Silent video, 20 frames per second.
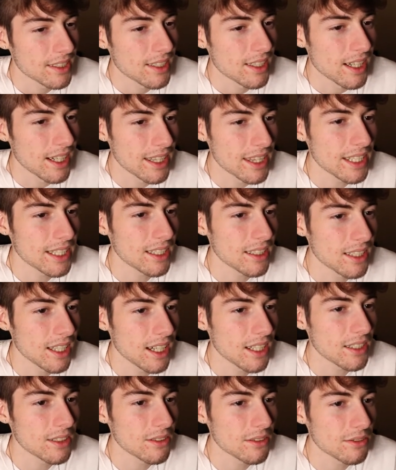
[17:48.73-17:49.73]
I think a
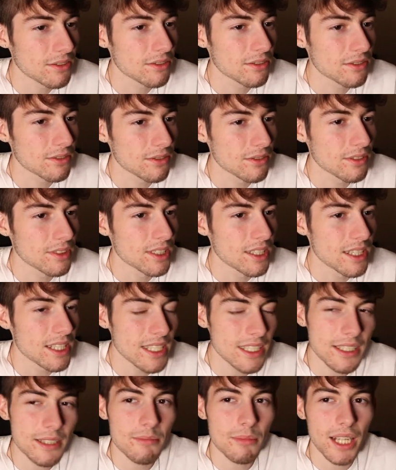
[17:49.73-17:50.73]
lot of the
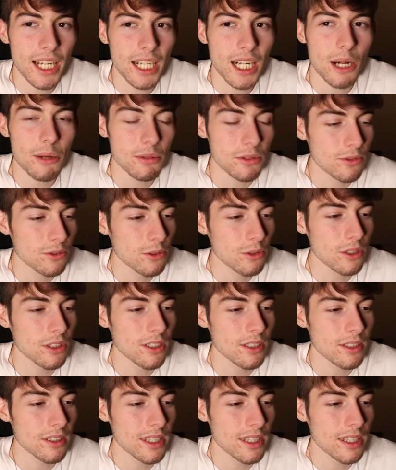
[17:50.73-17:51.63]
things in Black Ops 4,